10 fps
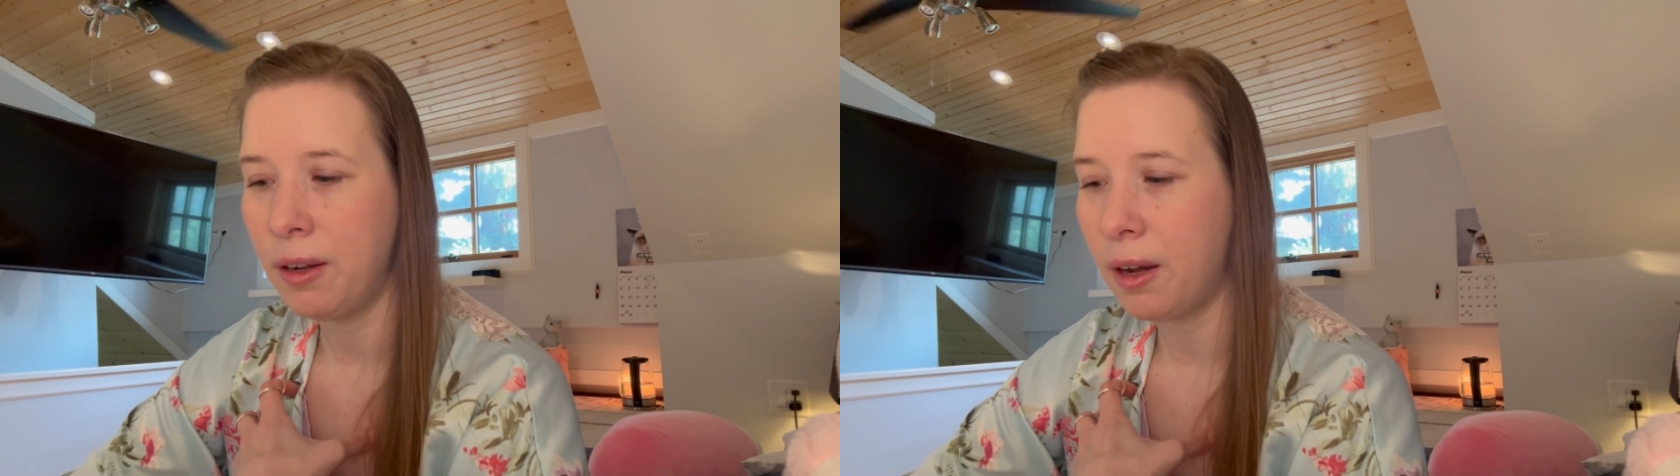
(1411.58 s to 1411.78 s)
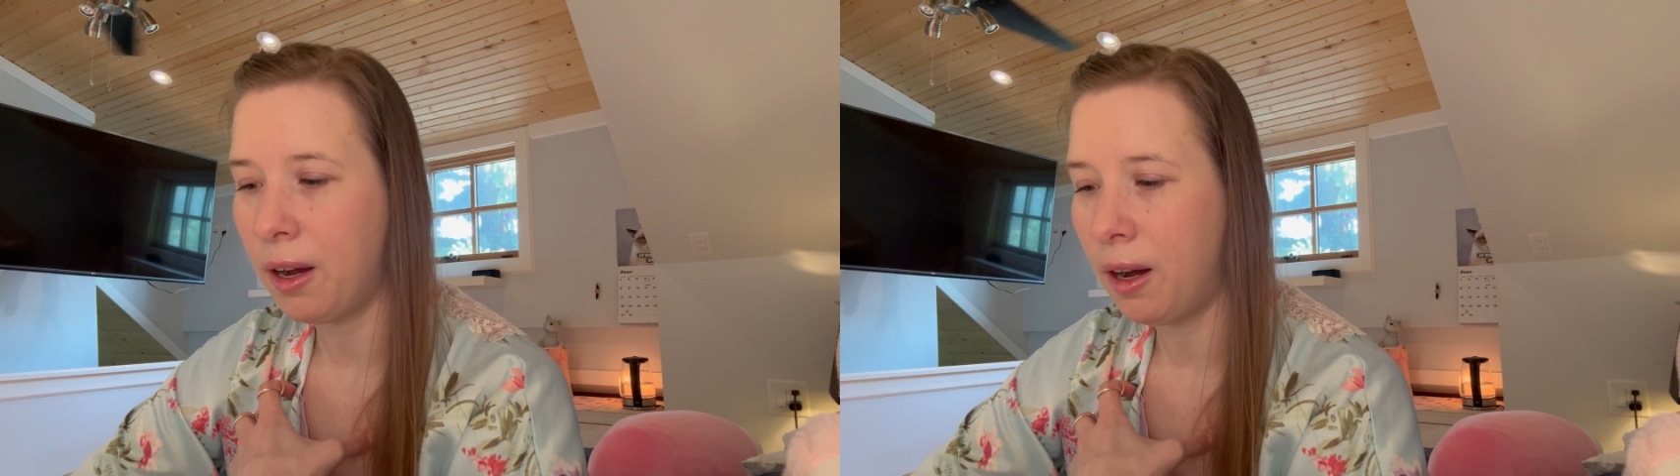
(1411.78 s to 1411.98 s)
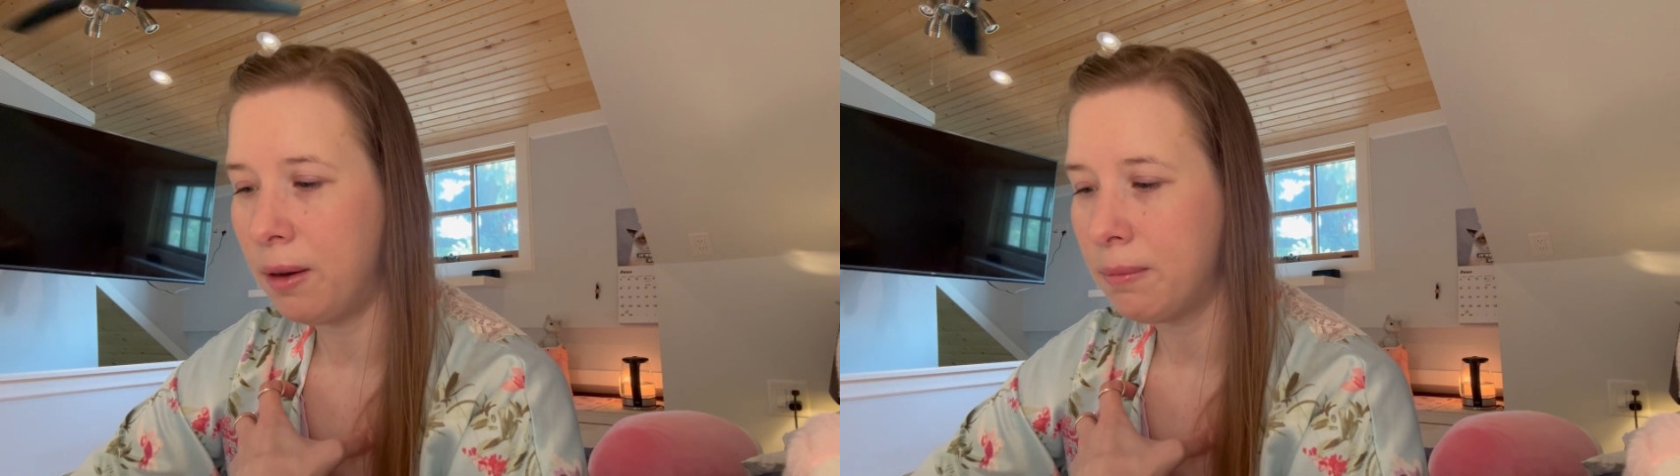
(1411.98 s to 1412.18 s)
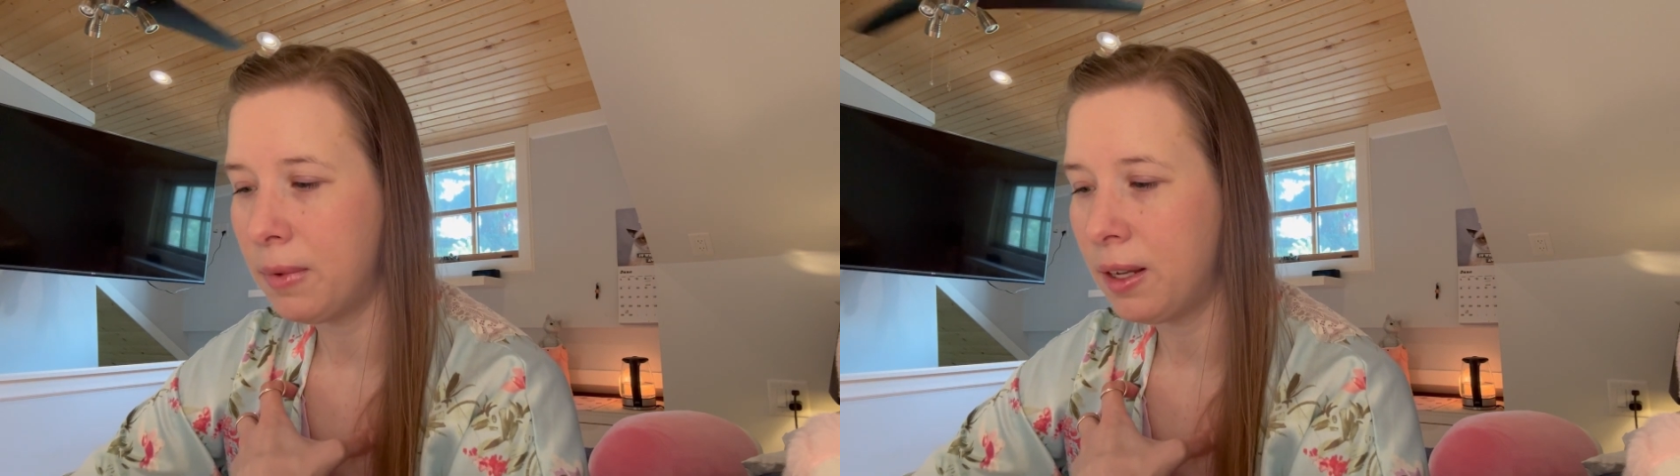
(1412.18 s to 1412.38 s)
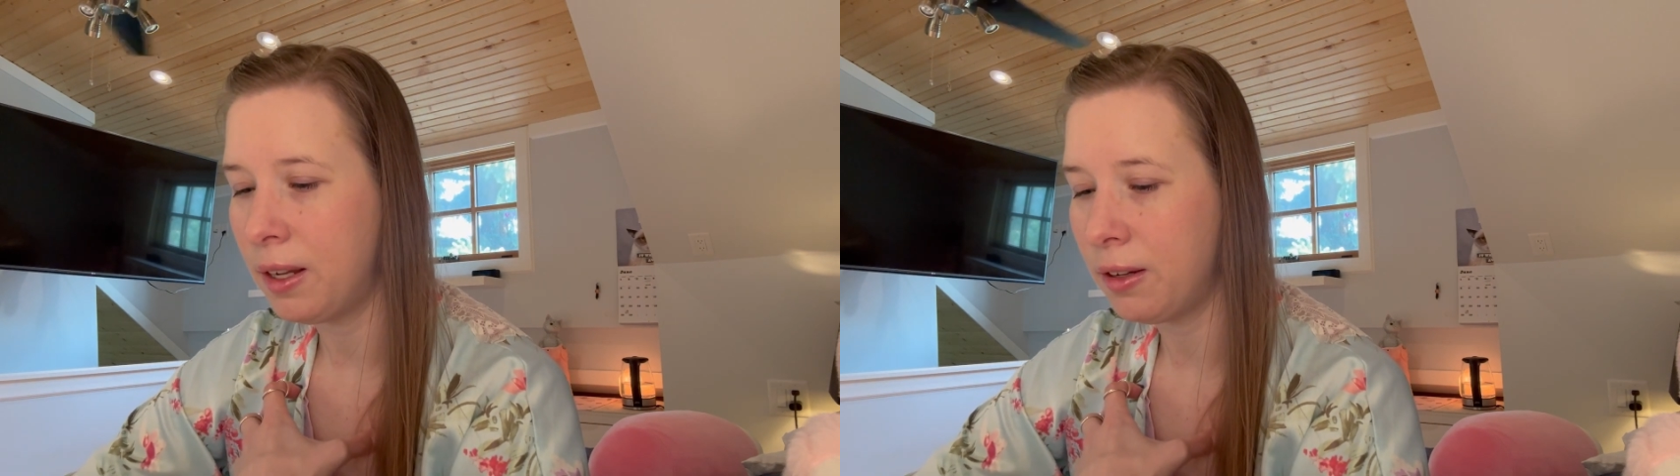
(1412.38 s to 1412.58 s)

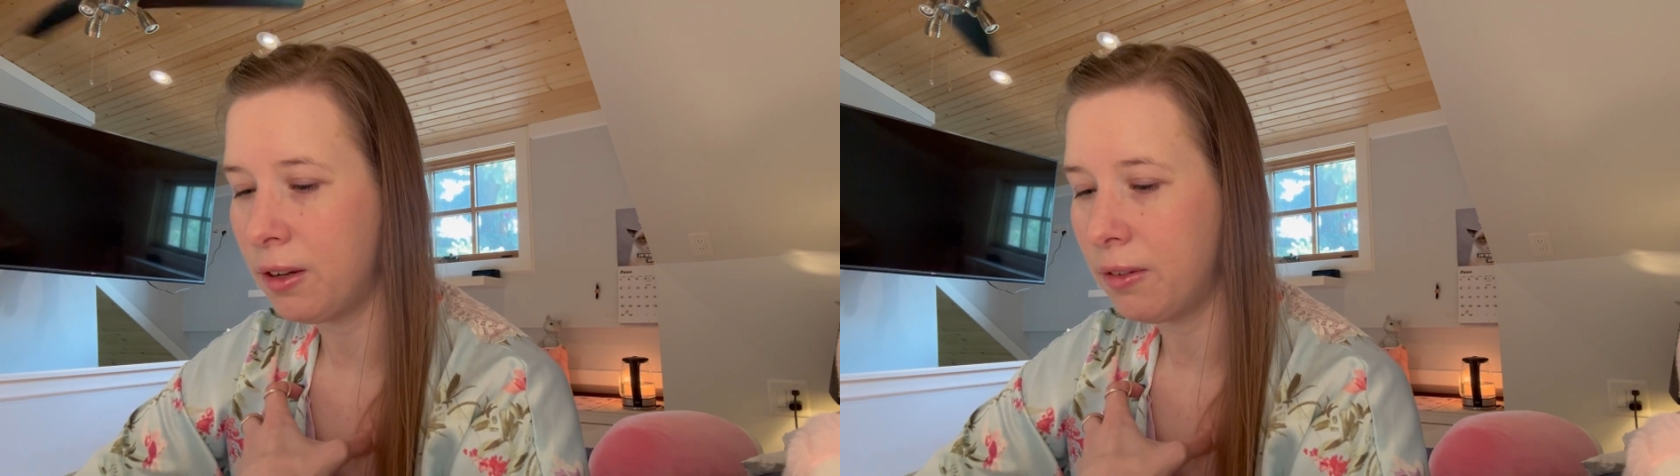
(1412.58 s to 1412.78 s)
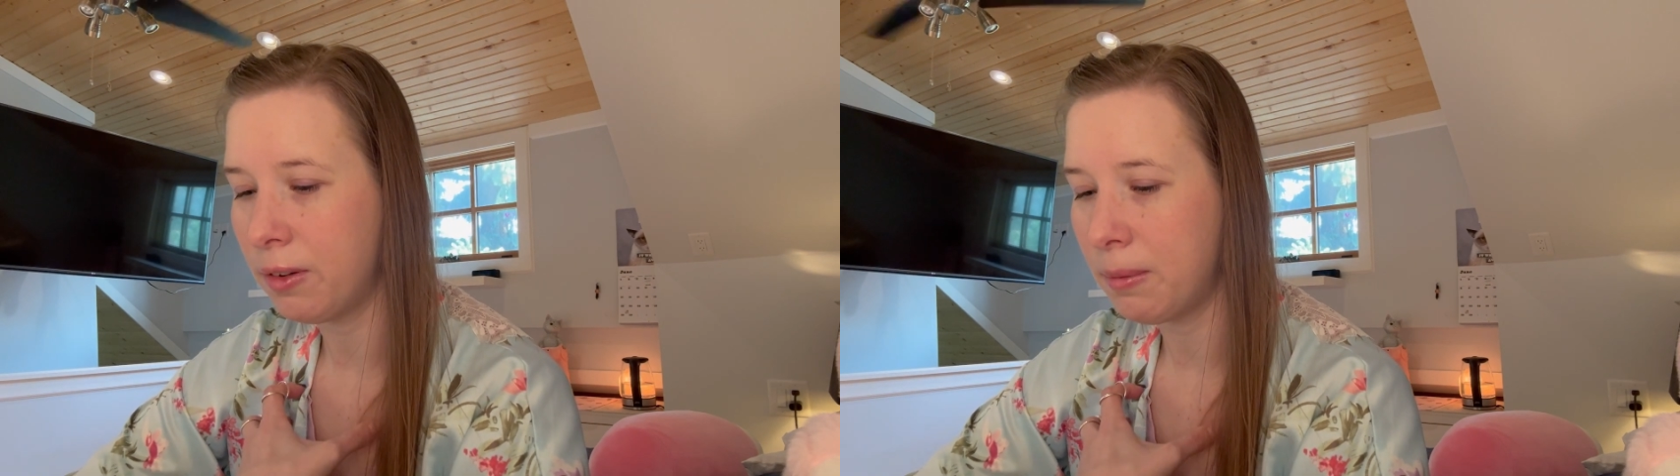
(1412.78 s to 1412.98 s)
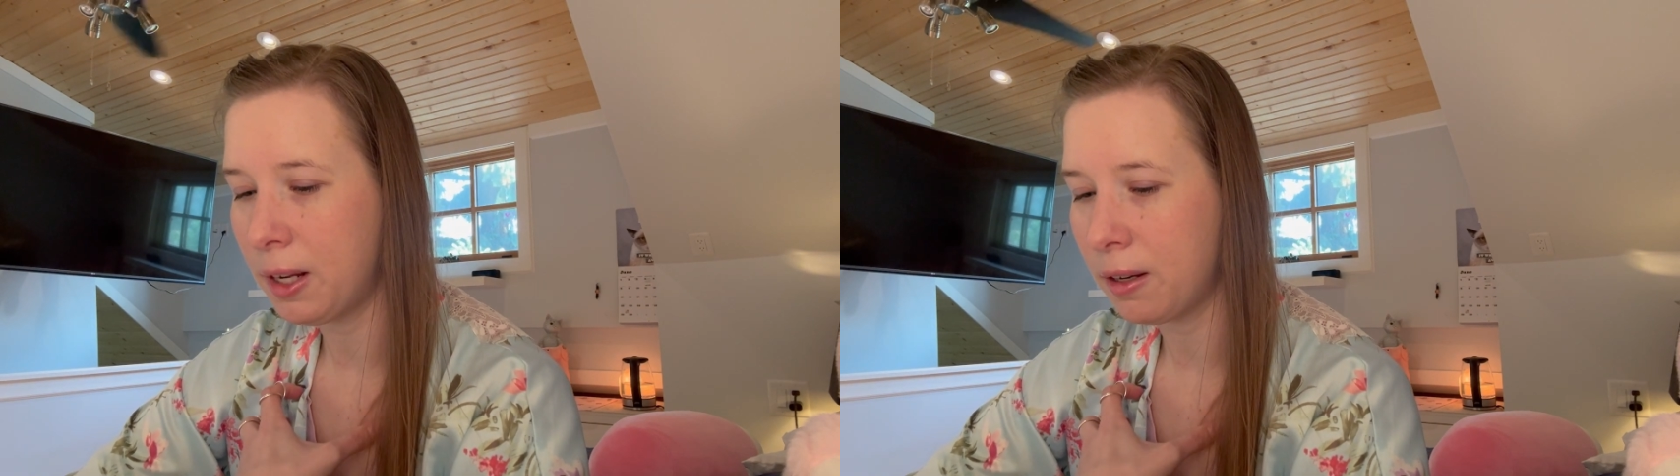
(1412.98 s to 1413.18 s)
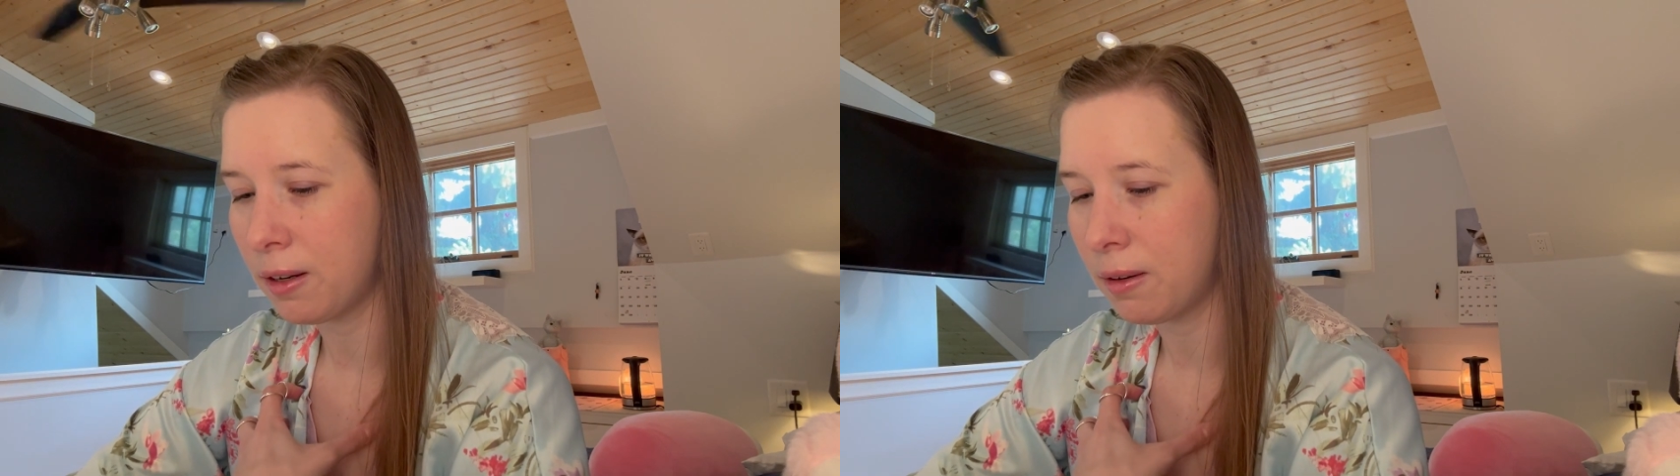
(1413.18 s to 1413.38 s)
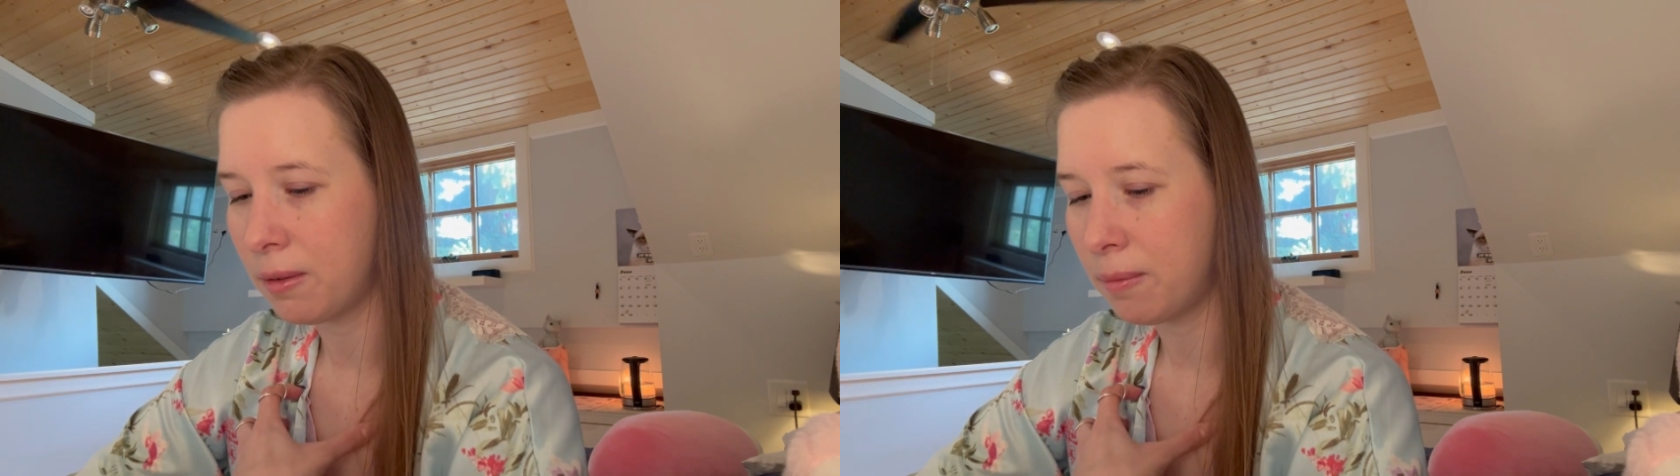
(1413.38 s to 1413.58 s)
and go from there.